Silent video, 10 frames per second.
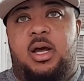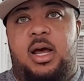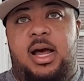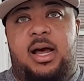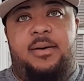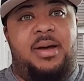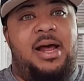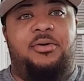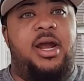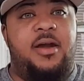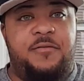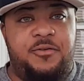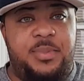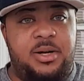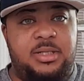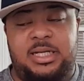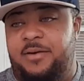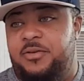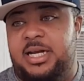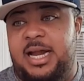I don't care if you've been on T
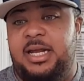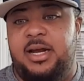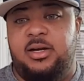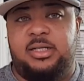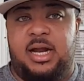for 10 years.